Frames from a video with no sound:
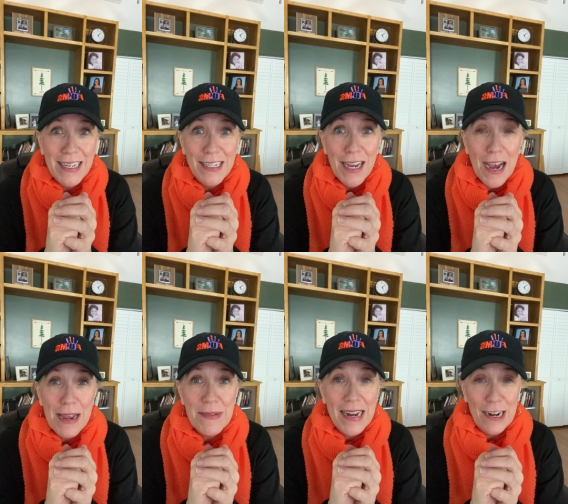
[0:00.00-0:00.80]
to
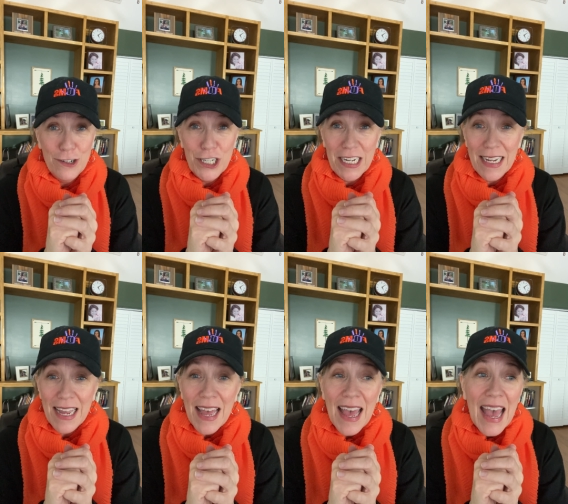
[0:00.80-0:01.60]
time and energy
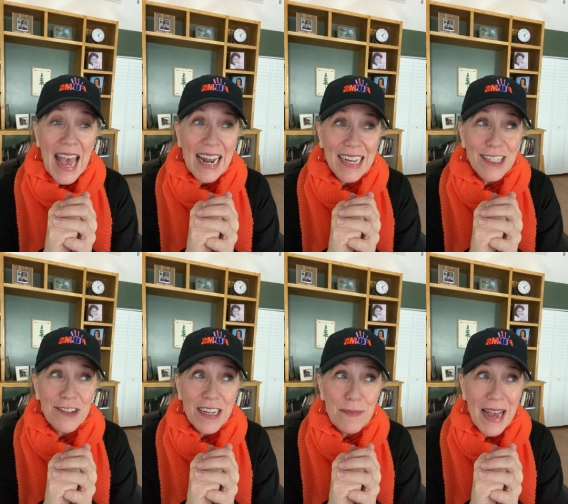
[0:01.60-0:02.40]
and as you
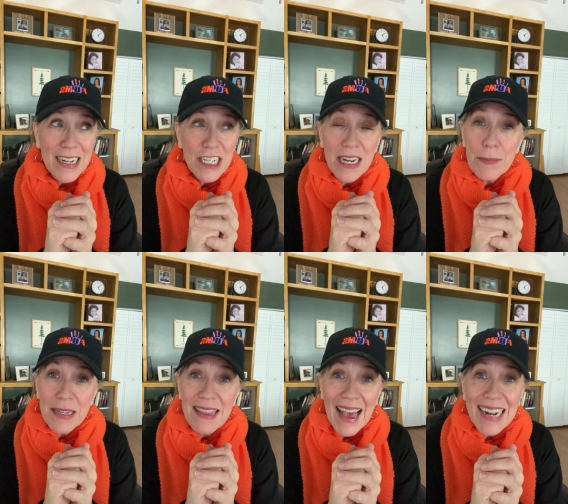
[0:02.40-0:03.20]
can imagine i
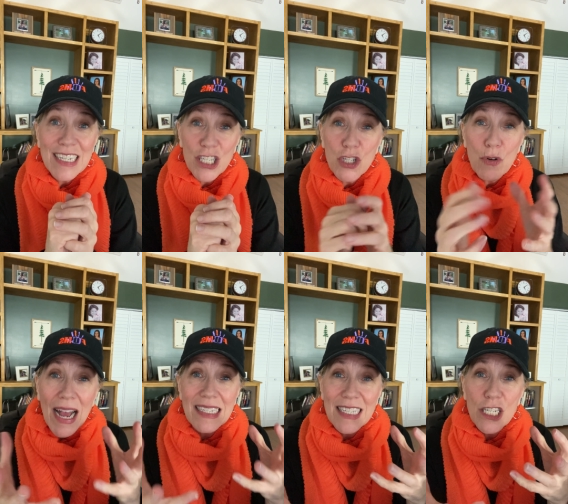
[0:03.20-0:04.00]
mean that is
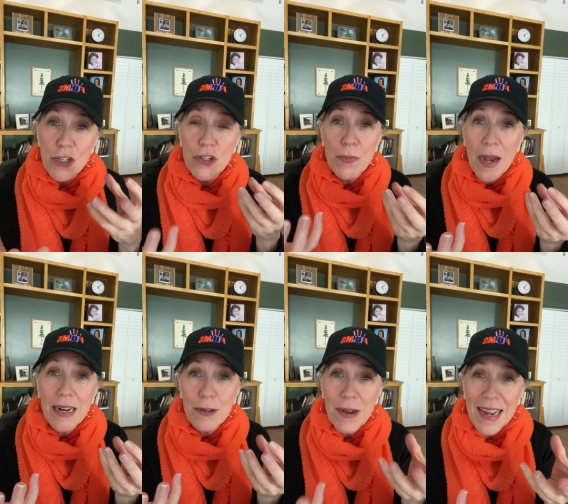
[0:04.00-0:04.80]
stress to your
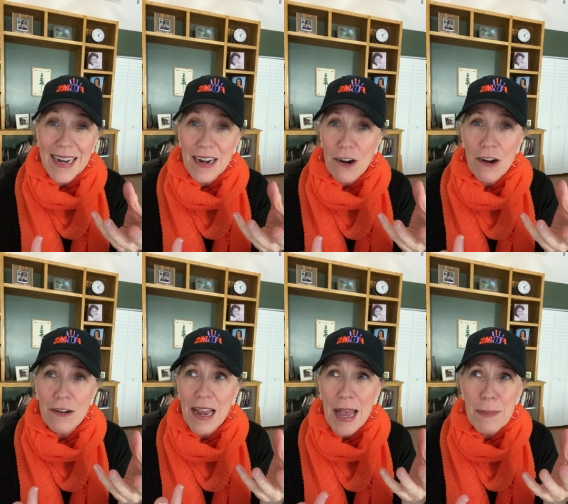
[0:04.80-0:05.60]
body right and
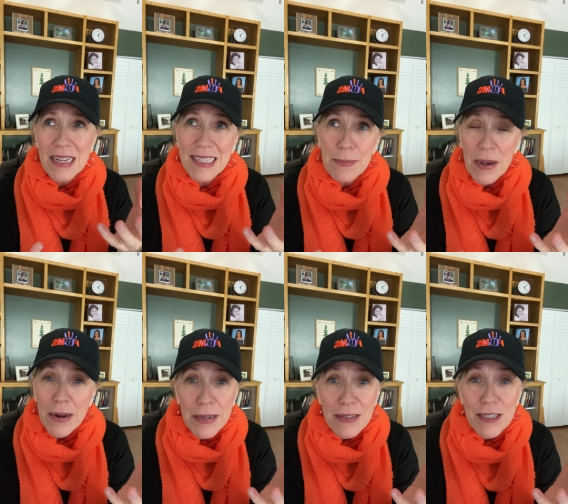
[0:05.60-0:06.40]
our MS
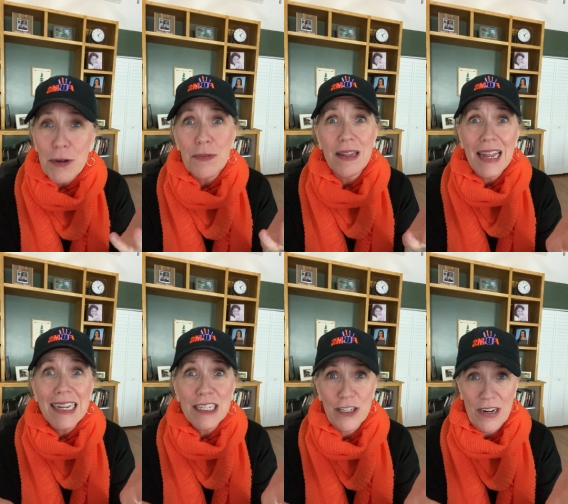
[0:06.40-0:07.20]
bodies don't
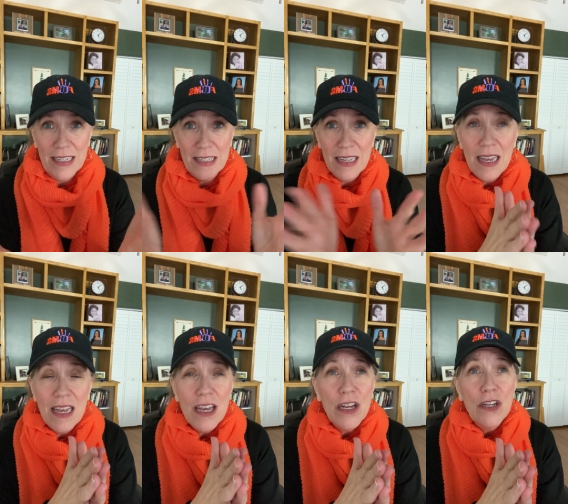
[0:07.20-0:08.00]
like stress
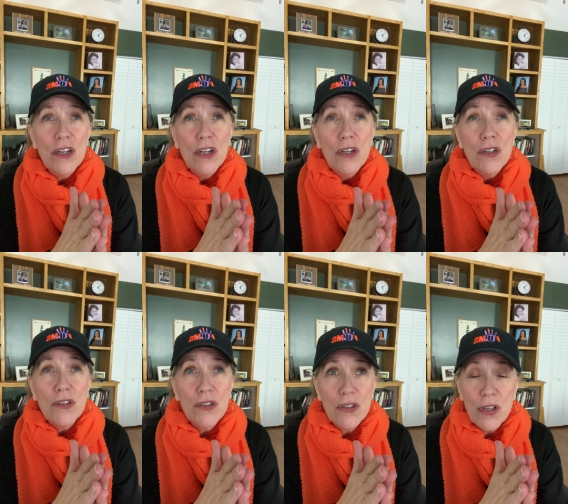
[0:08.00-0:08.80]

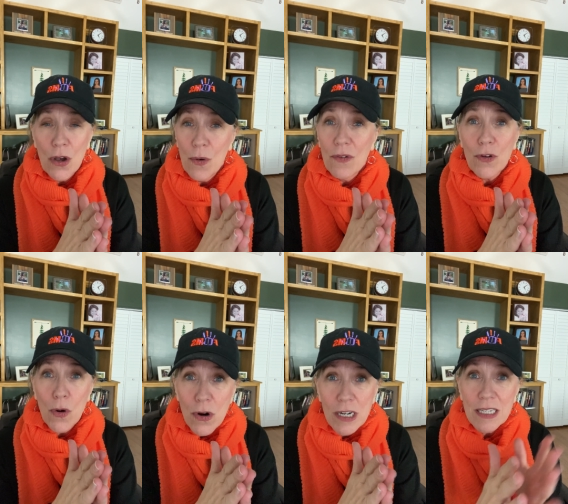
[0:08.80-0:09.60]
so of
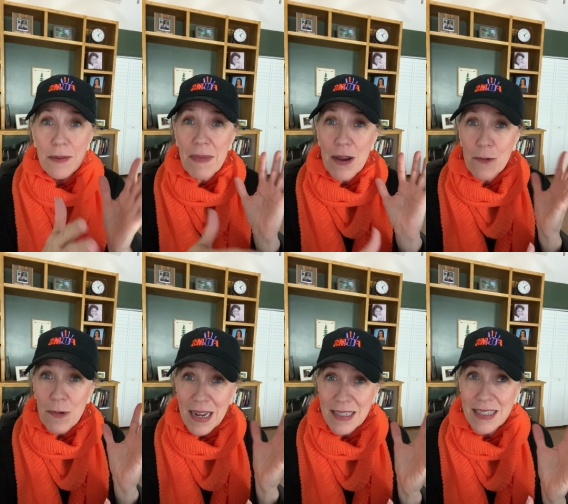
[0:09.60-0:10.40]
course my
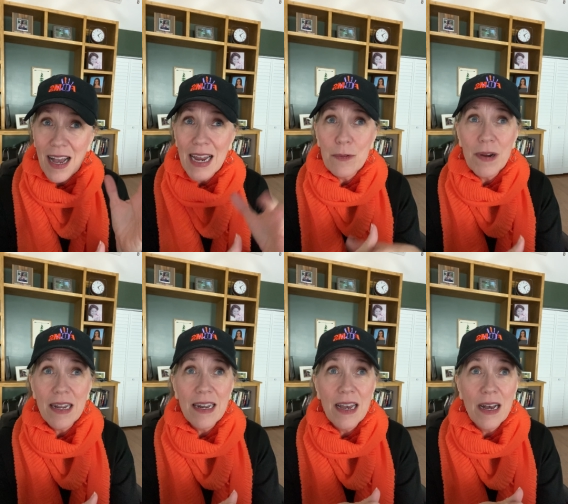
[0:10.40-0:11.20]
right side
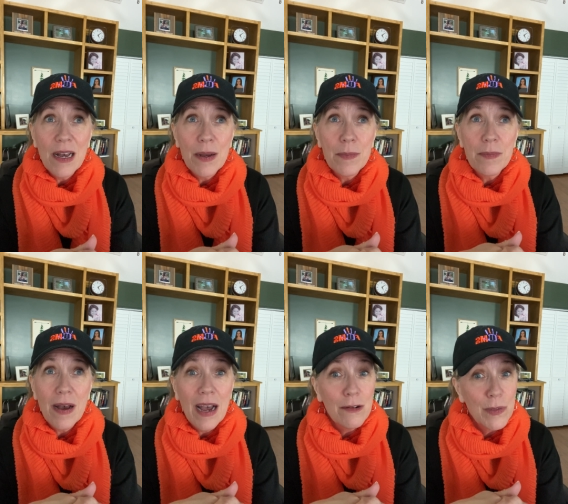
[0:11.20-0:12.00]
went numb
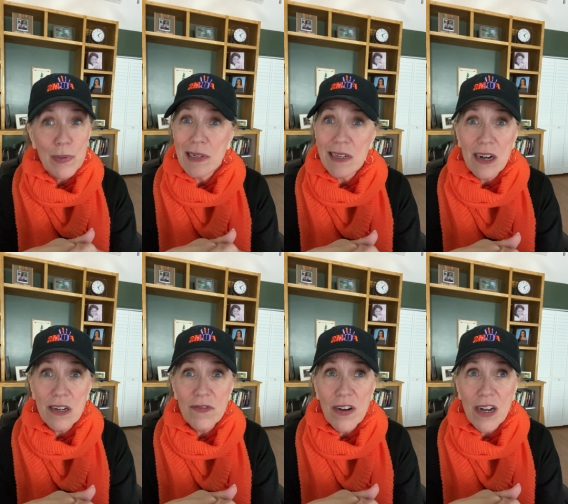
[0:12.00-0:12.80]
i was pretty
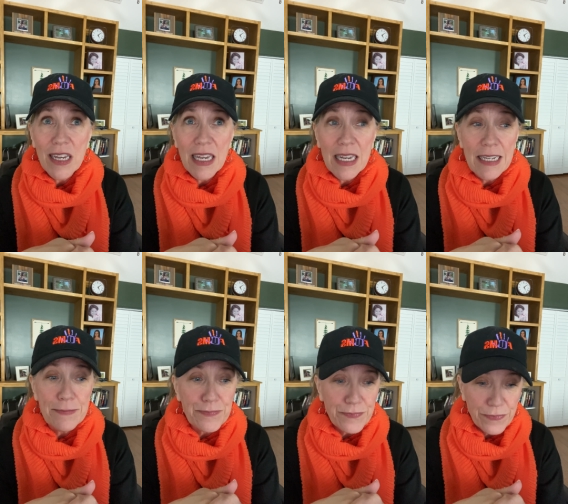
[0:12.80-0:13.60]
cog foggy